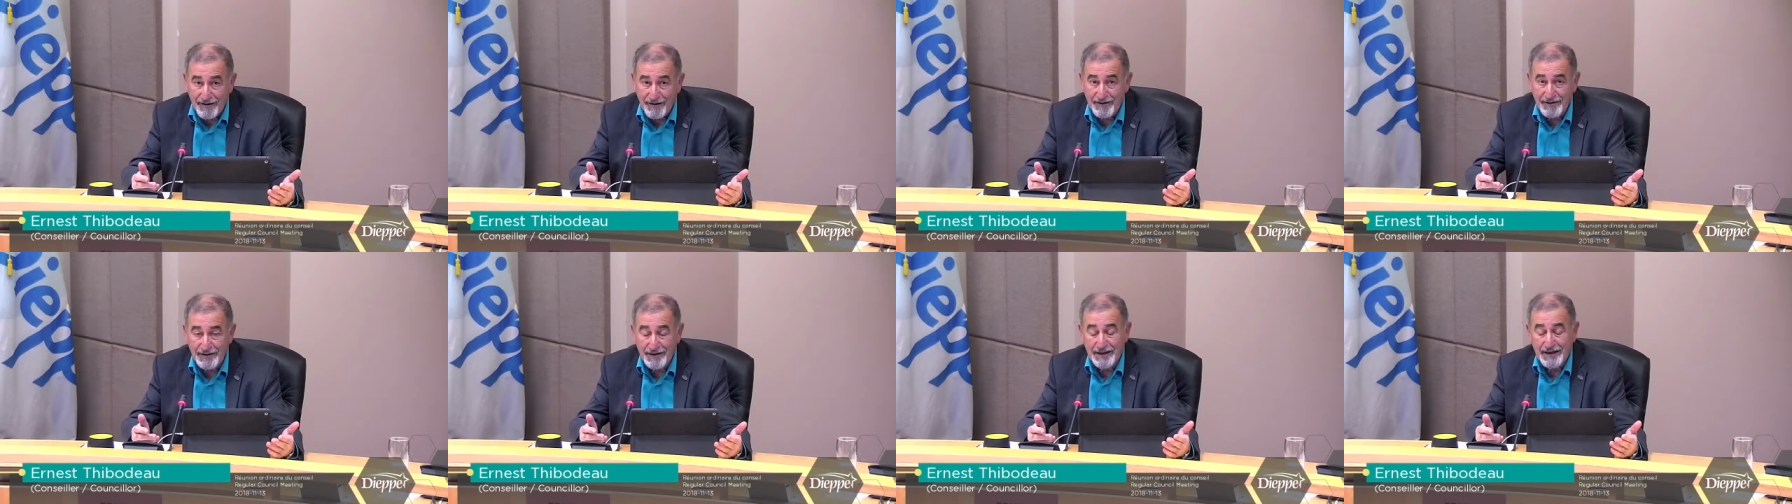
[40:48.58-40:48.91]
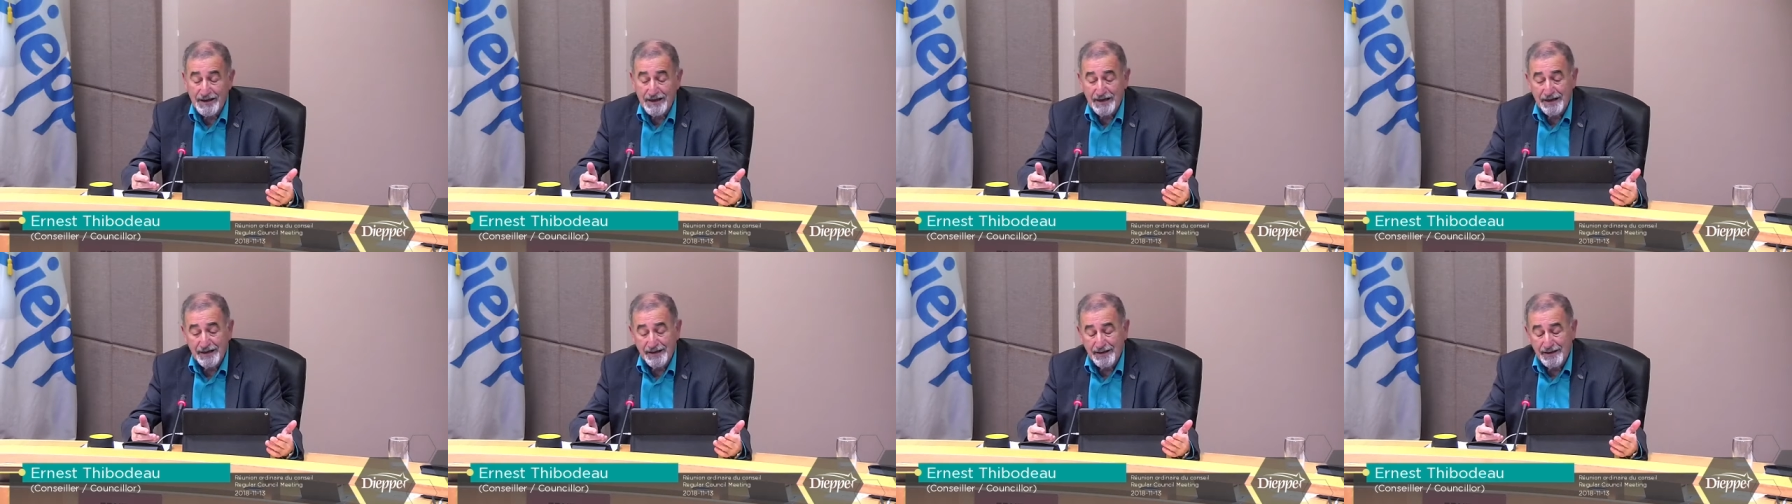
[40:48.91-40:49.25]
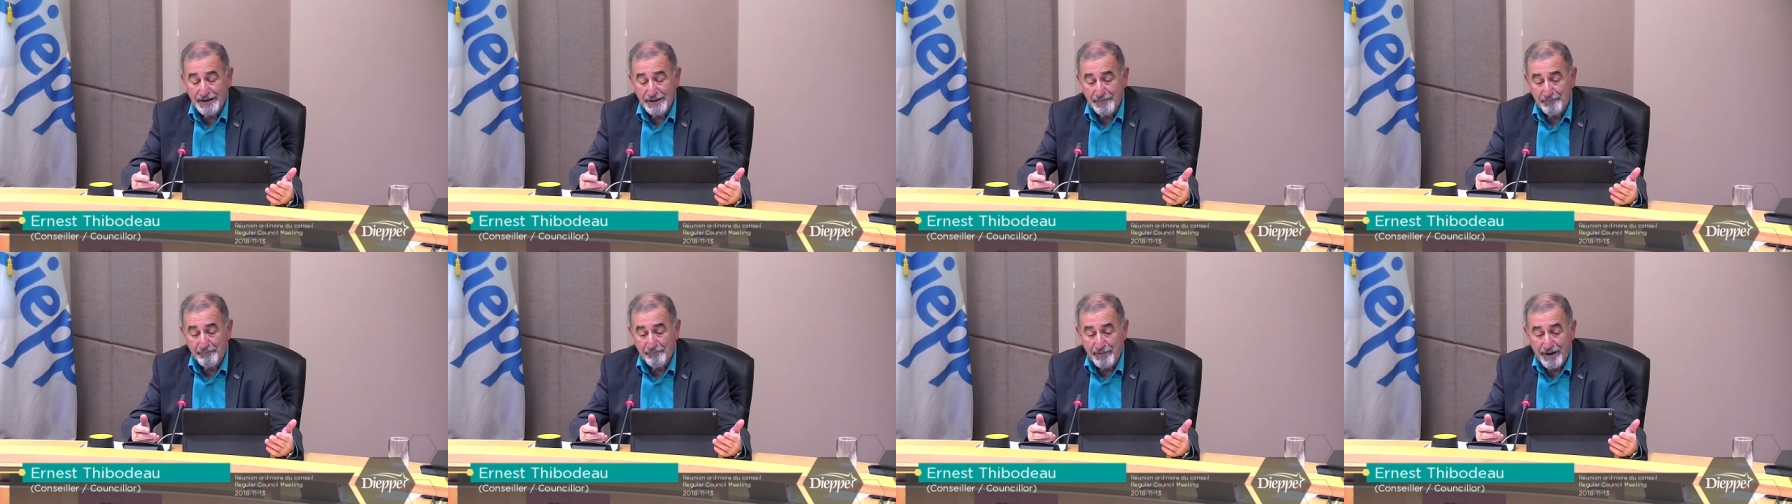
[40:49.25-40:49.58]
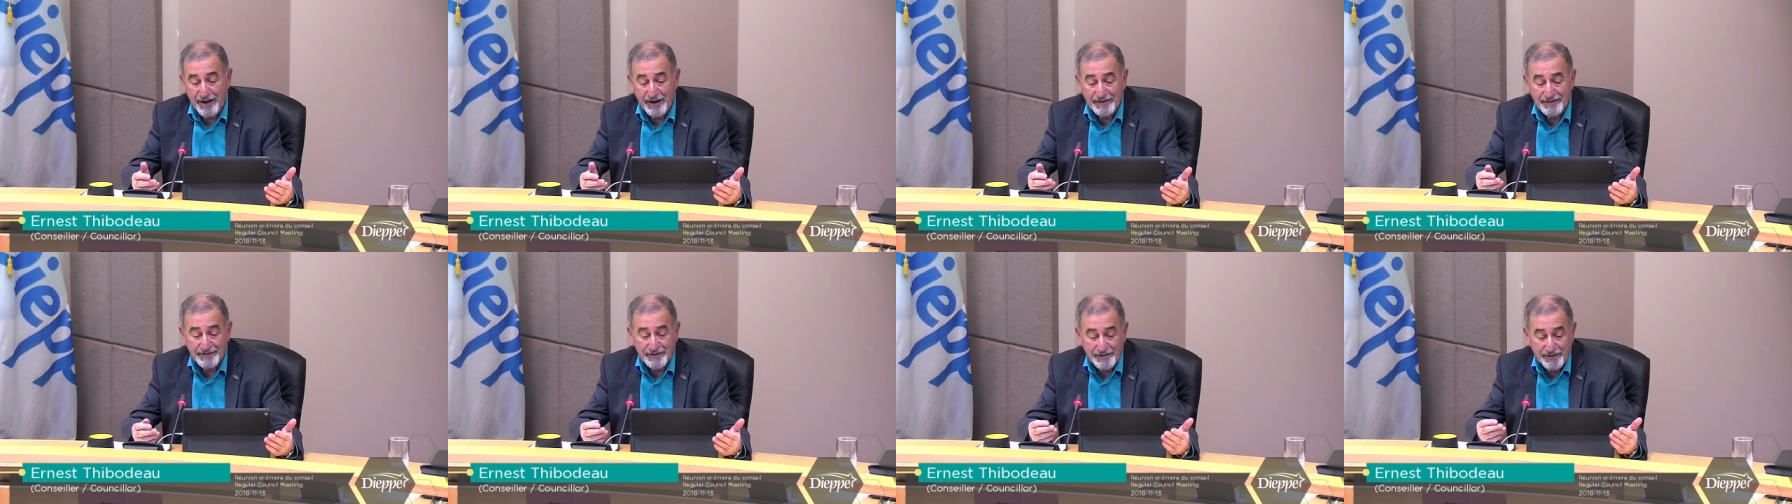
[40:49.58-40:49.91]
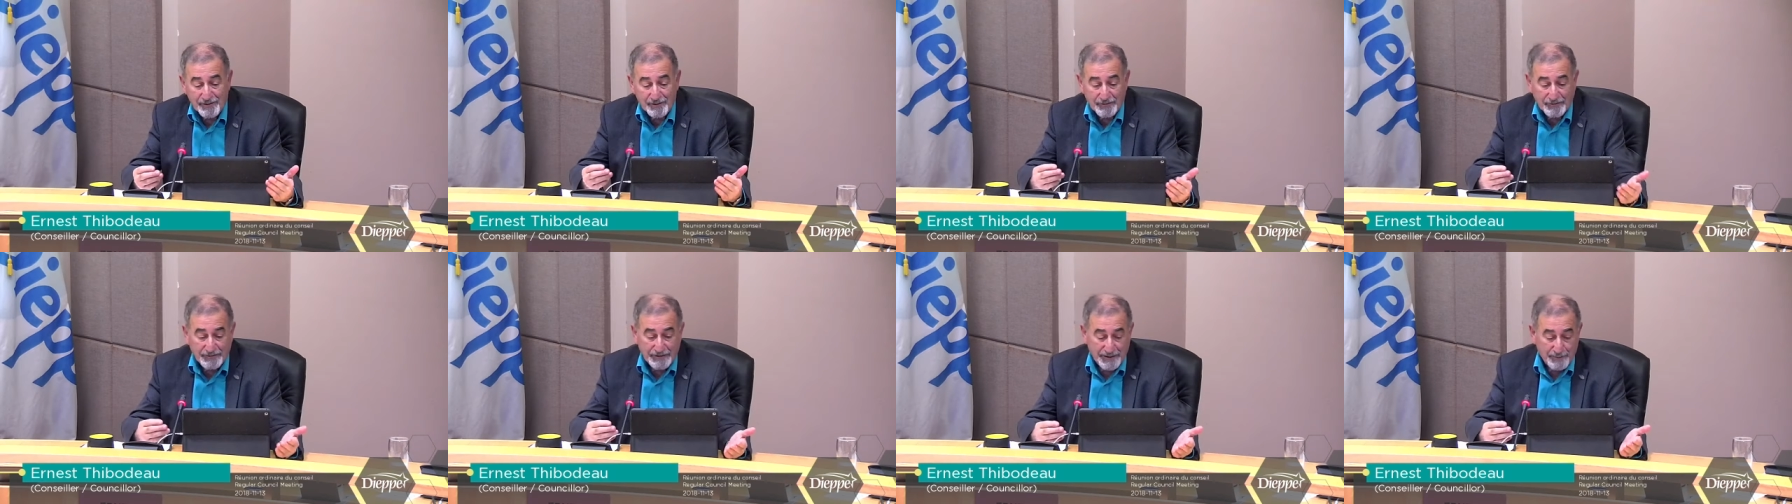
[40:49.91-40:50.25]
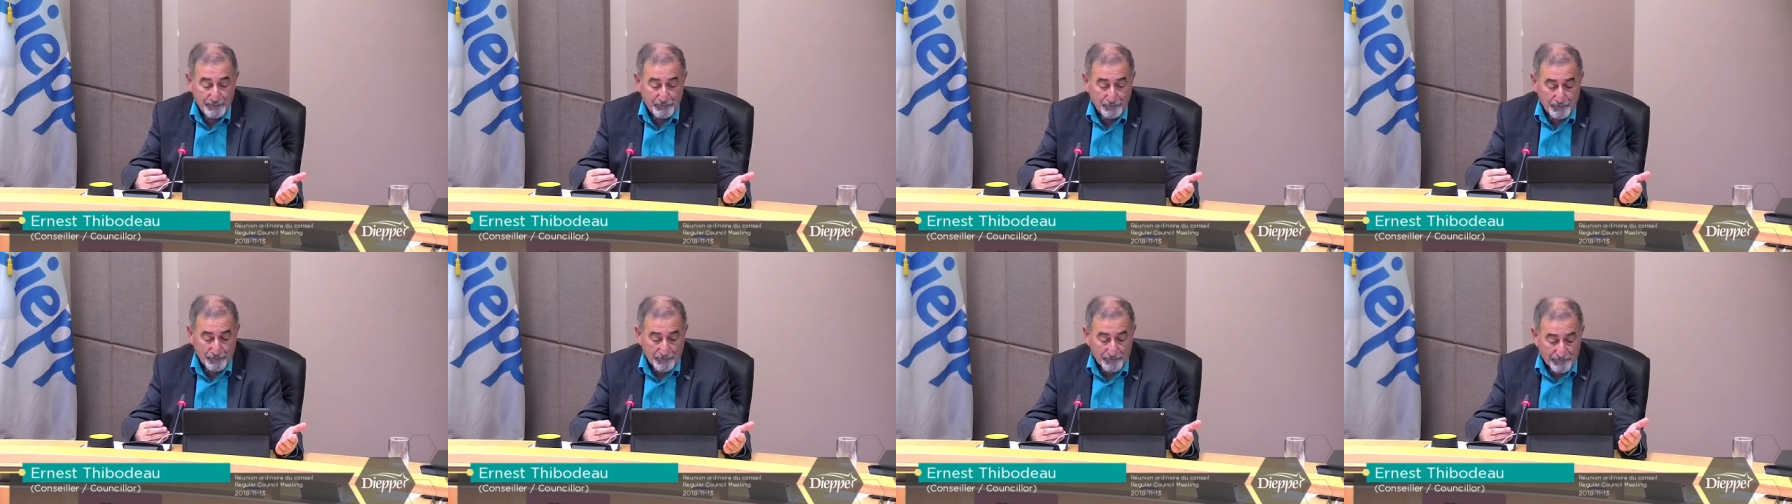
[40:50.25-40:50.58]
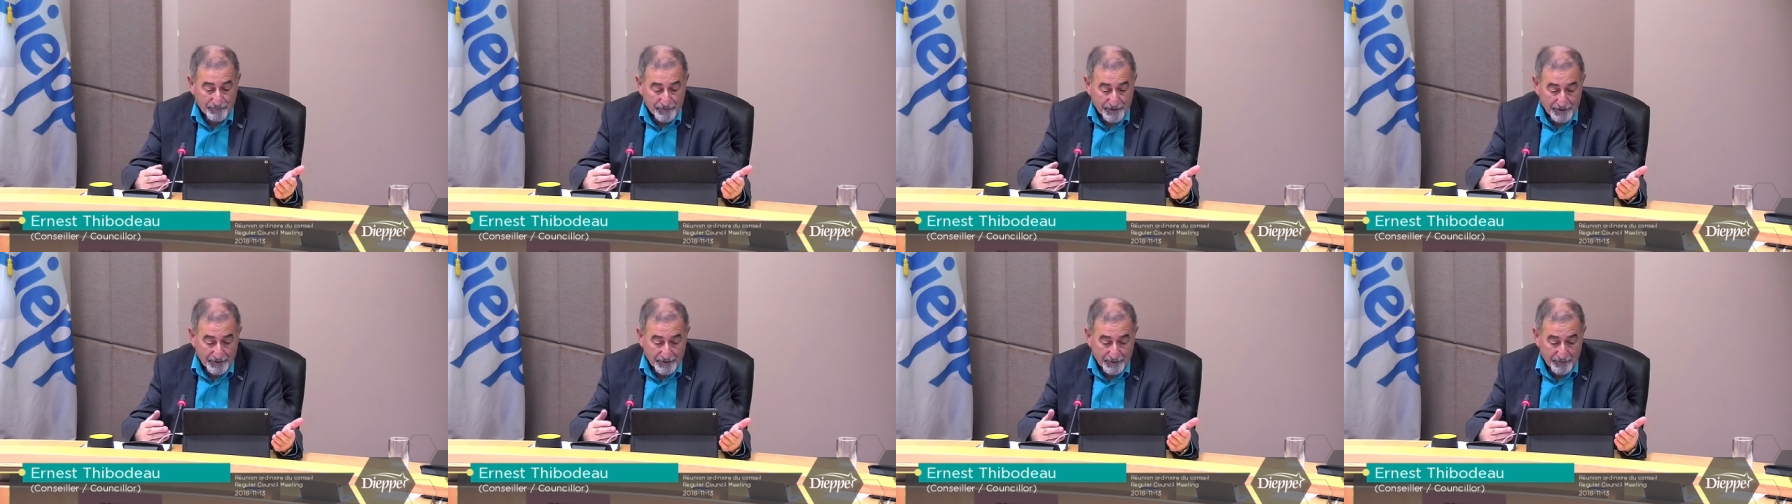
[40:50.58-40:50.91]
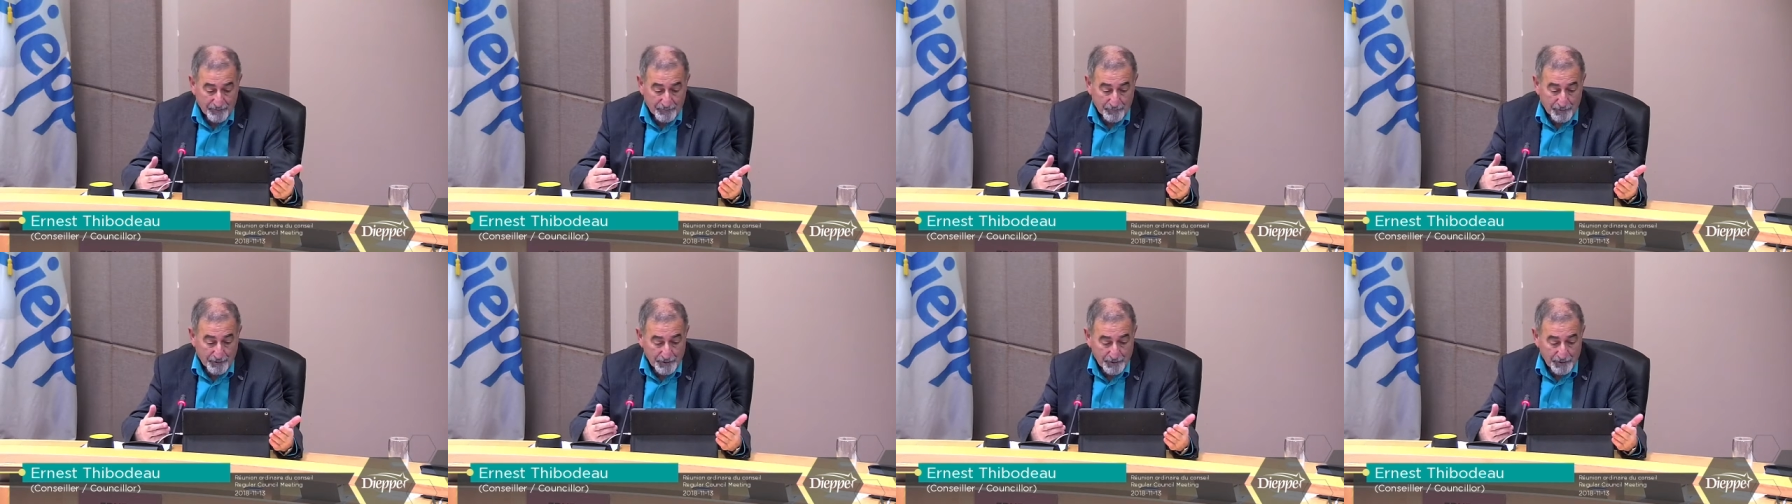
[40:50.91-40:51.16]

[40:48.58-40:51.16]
true that it's more expensive, but